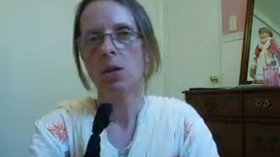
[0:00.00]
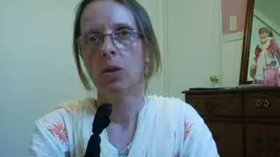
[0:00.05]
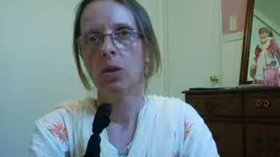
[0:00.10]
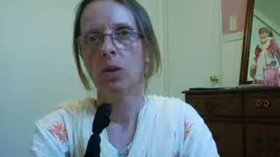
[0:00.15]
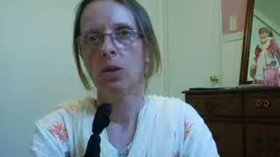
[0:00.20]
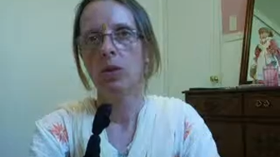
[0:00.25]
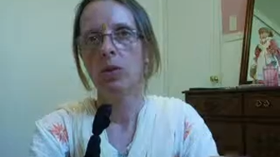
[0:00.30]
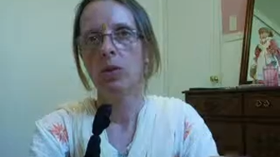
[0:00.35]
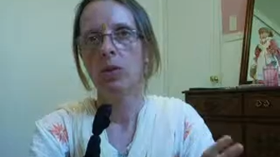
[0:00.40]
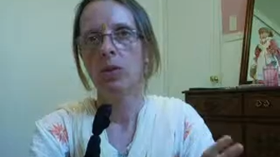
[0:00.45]

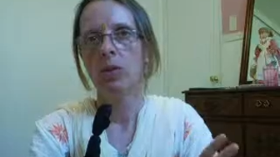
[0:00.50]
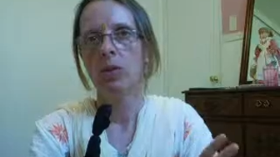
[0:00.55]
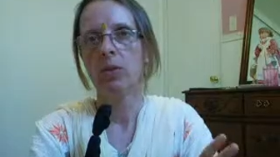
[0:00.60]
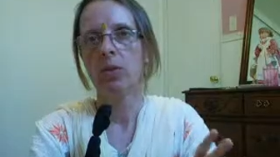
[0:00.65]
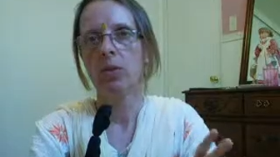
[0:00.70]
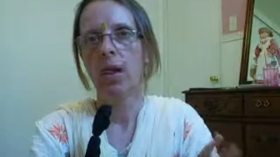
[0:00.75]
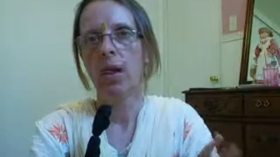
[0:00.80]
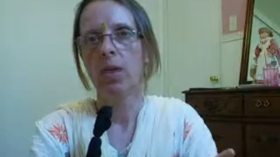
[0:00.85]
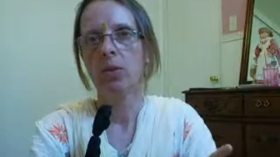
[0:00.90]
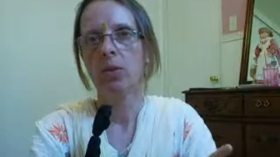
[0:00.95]
which is the
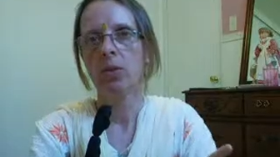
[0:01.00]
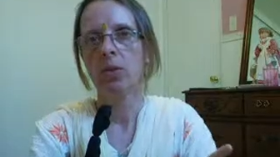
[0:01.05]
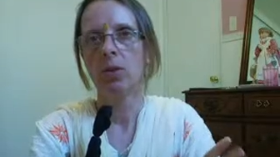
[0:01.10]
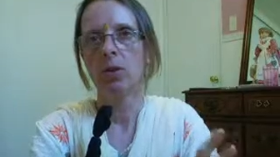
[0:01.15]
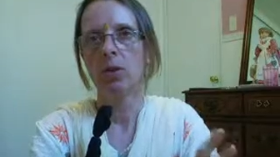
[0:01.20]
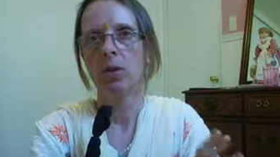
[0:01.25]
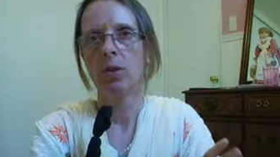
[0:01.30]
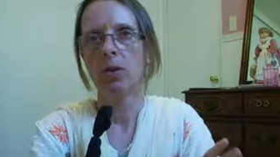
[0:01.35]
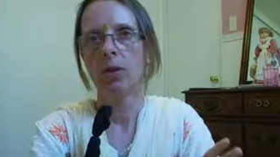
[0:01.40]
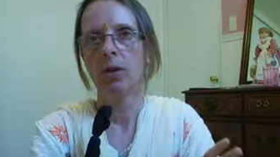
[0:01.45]
national,
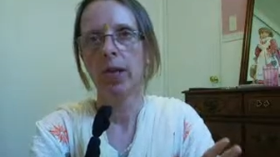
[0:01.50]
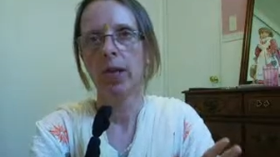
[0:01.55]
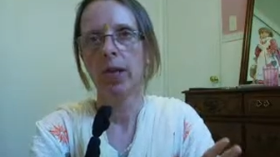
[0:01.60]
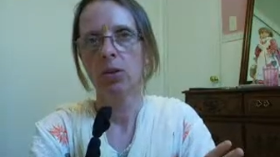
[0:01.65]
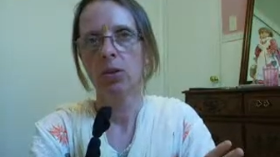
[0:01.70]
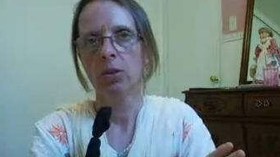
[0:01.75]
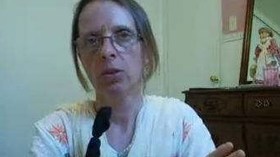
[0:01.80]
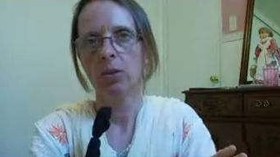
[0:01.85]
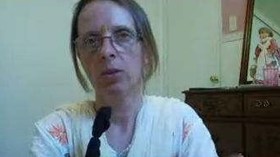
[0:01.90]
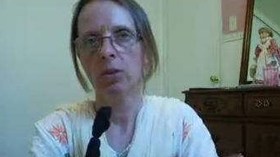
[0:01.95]

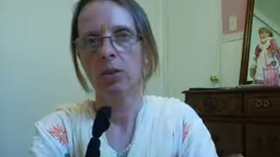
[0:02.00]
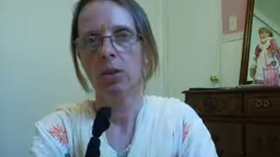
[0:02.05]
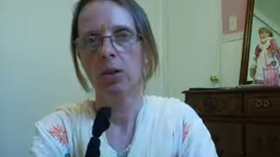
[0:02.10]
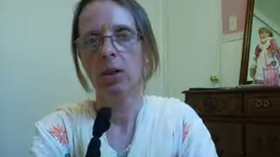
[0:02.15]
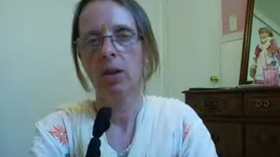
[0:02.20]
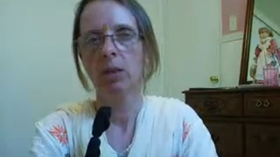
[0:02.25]
international thing,